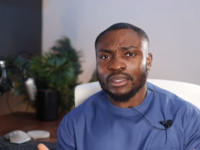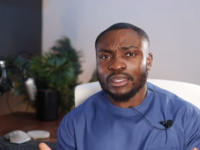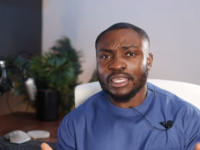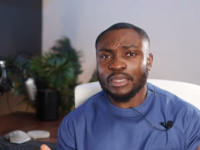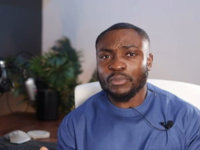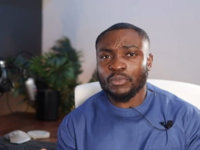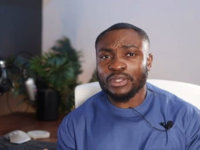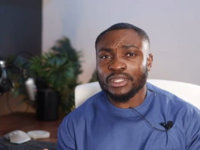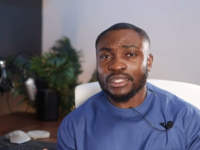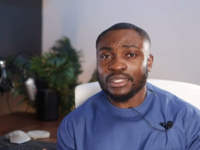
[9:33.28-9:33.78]

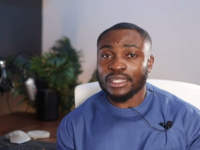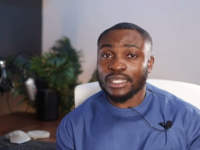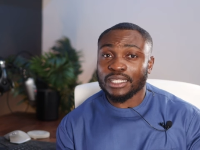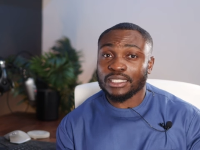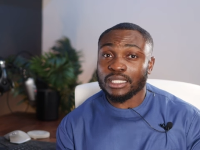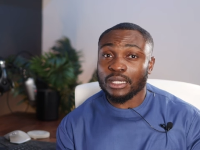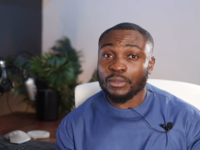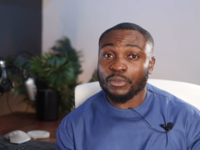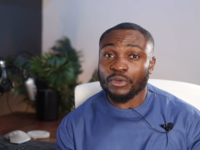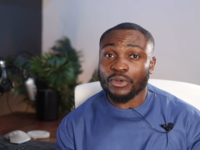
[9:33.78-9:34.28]
keeping the
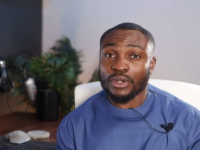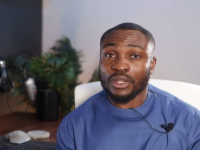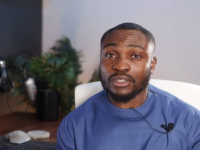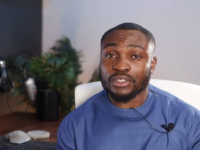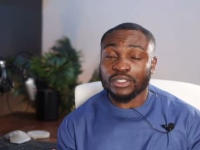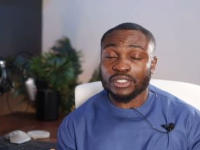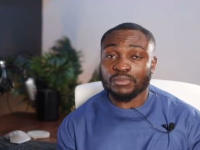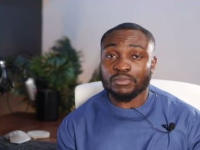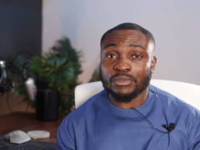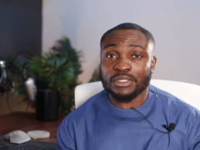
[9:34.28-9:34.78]
Nest app
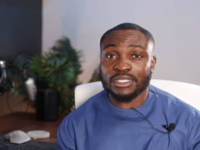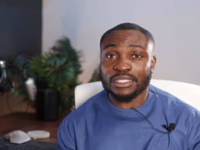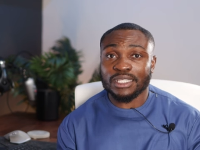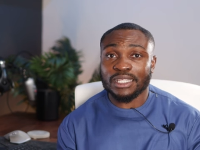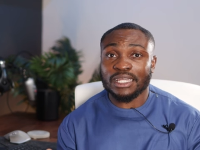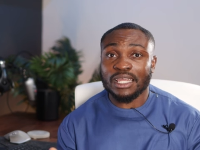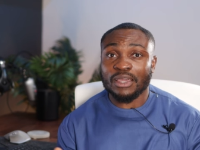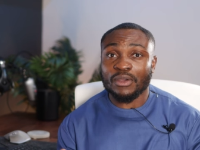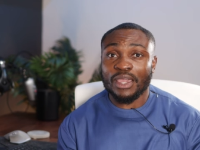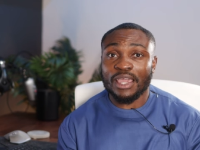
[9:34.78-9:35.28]
around just means
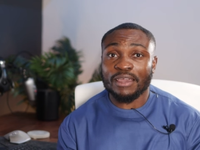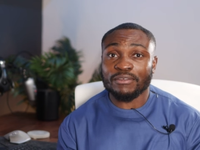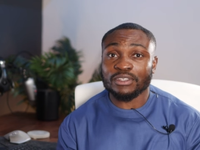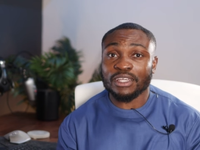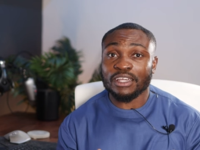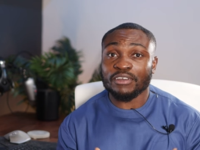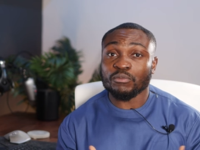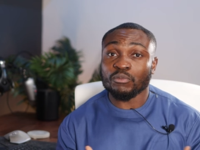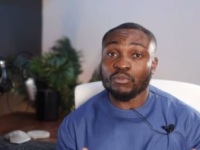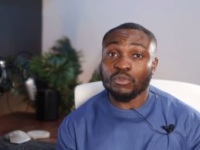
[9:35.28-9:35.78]
that now I have
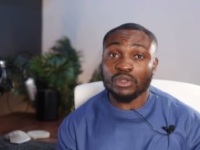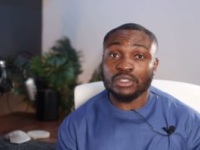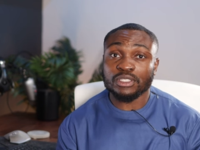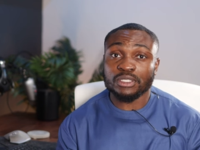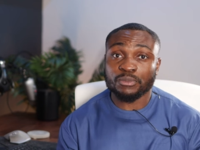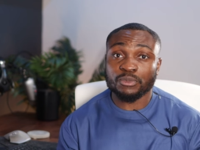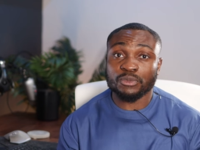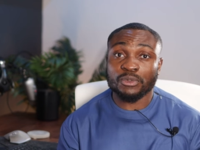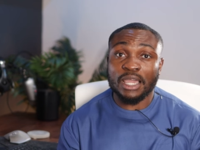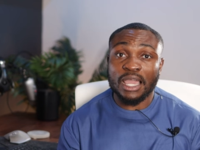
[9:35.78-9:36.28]
to have
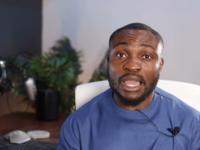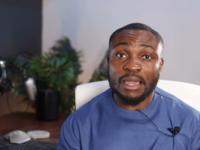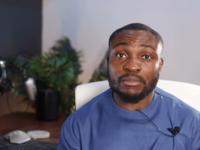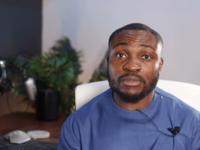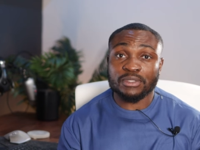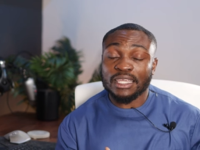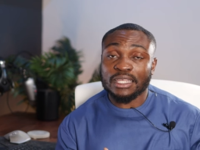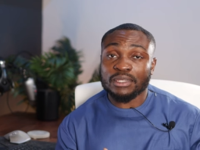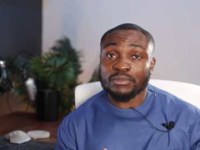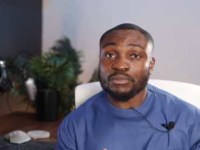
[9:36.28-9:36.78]
multiple
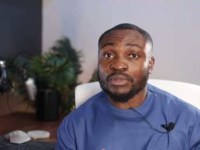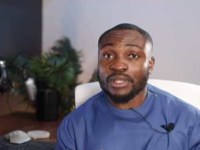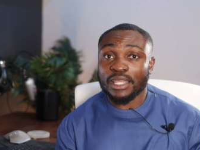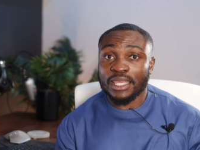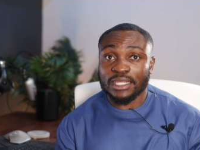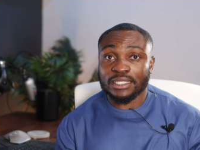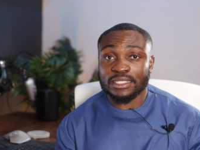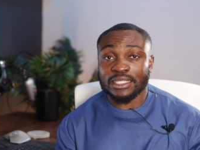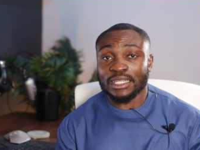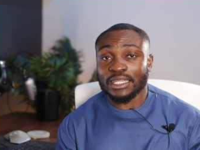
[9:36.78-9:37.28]
apps in
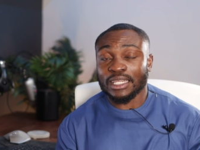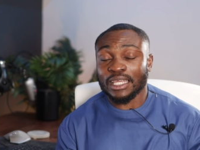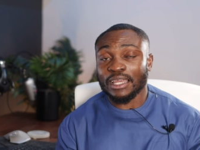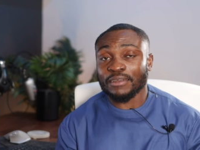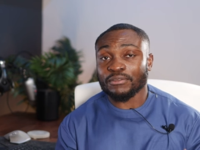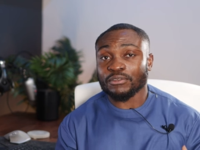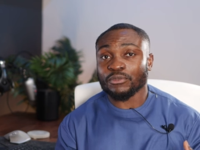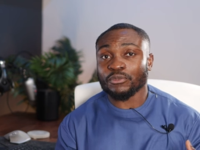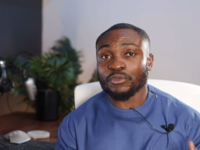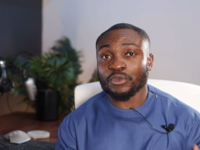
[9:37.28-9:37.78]
place and I
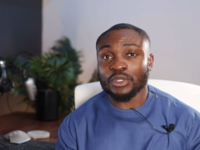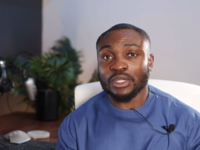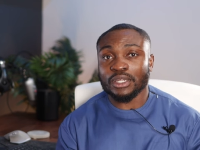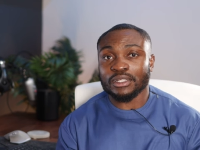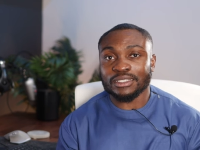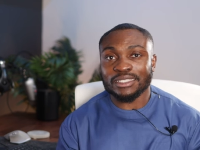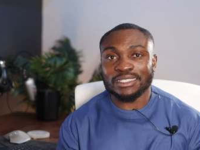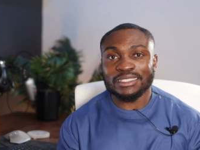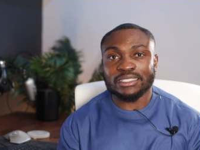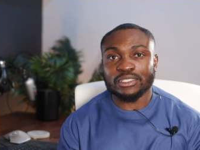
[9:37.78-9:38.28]
have to figure
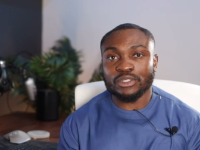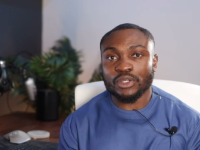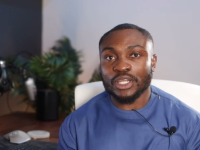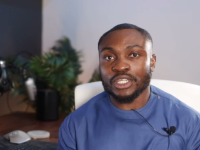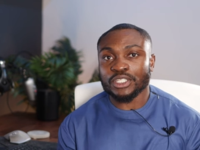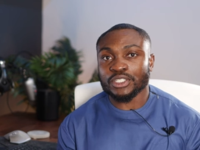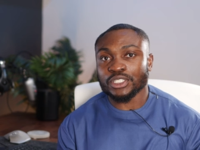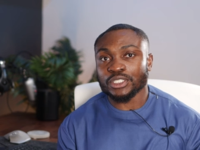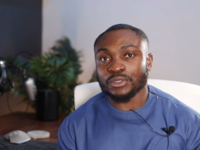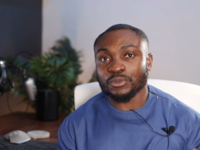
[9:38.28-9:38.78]
out
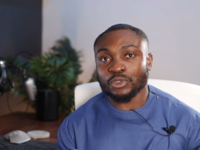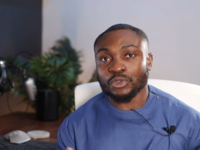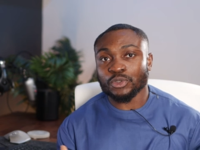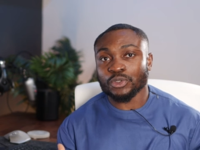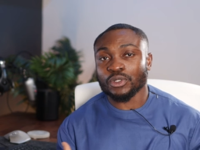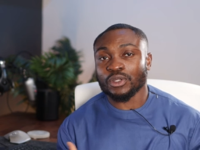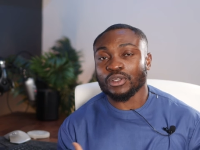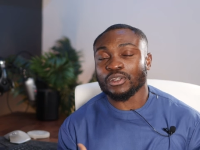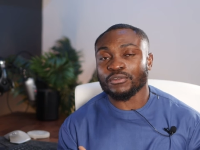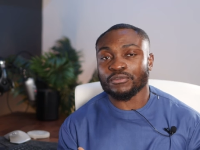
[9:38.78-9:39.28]
integrations
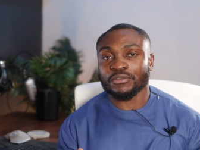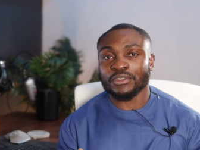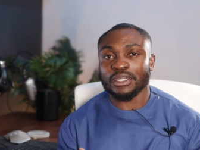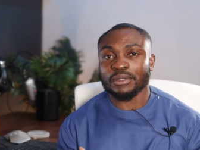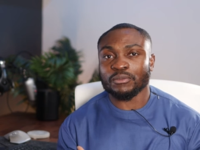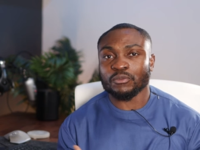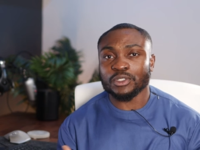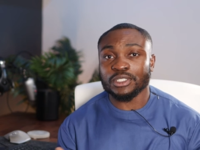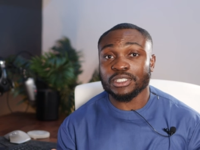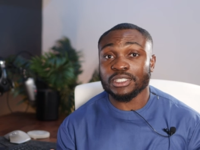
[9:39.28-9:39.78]
between all of
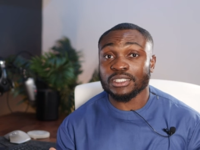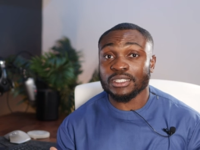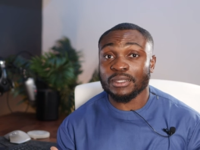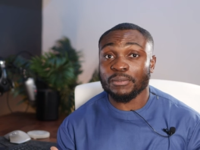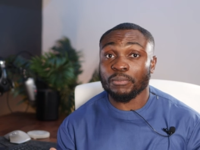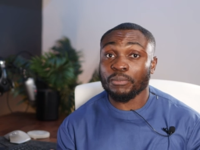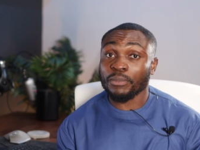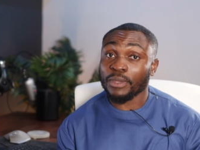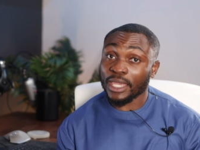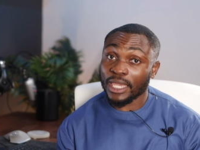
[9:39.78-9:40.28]
them, which is
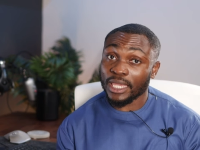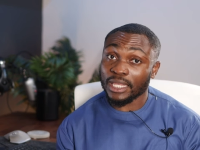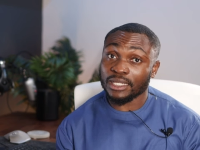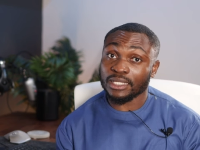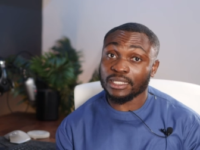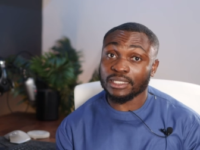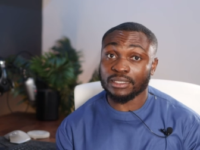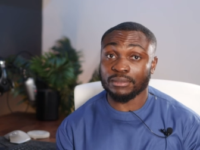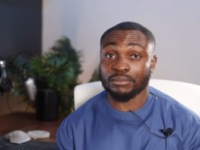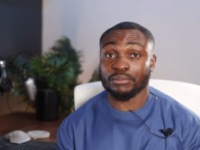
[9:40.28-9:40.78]
a
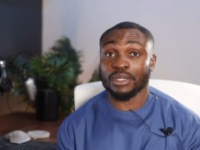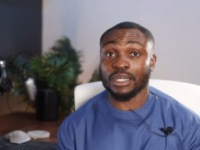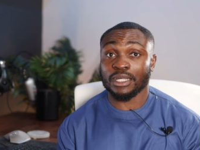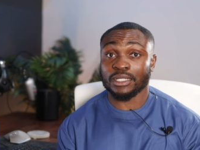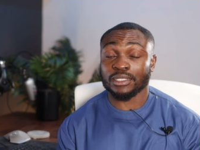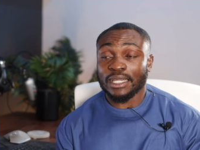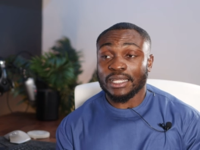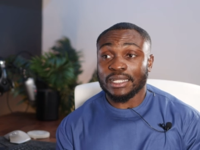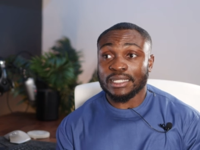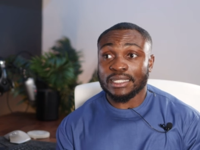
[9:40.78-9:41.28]
pain in the
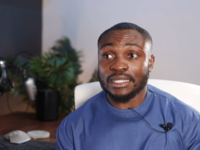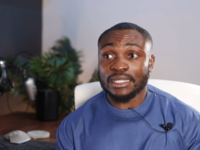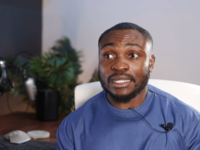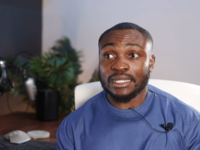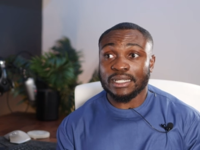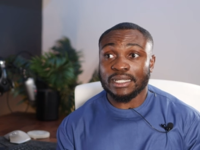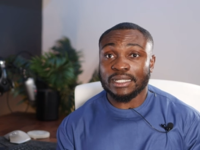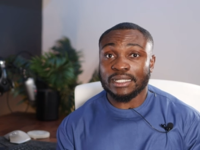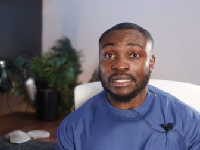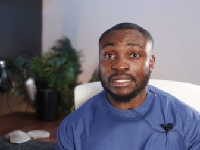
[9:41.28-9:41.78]
butt. And
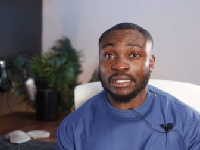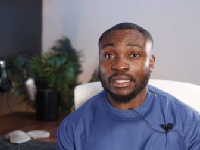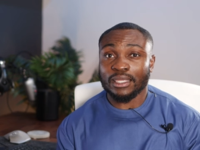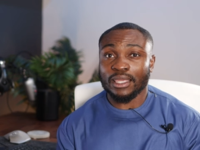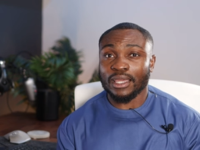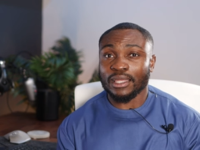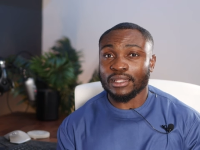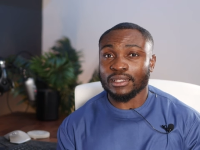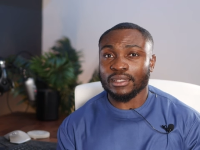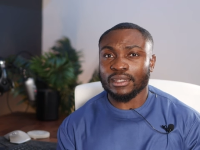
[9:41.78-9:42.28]
uh,
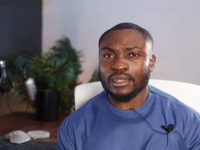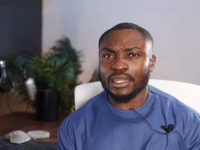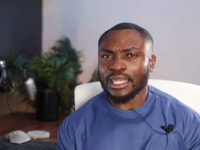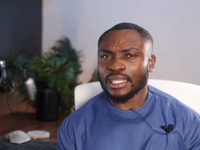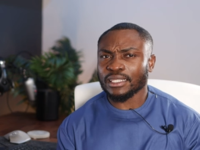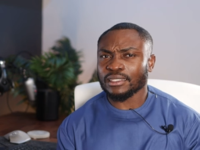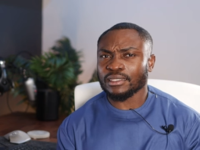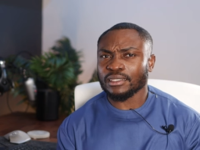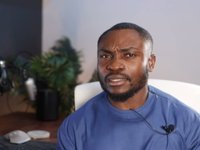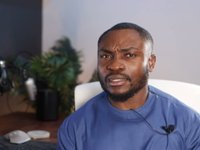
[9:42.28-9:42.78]
yeah, the
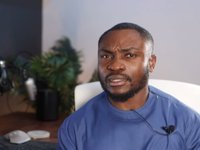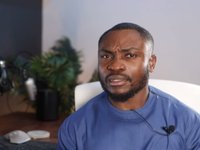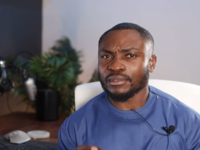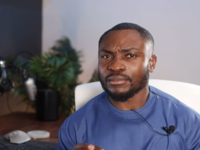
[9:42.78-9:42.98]
Nest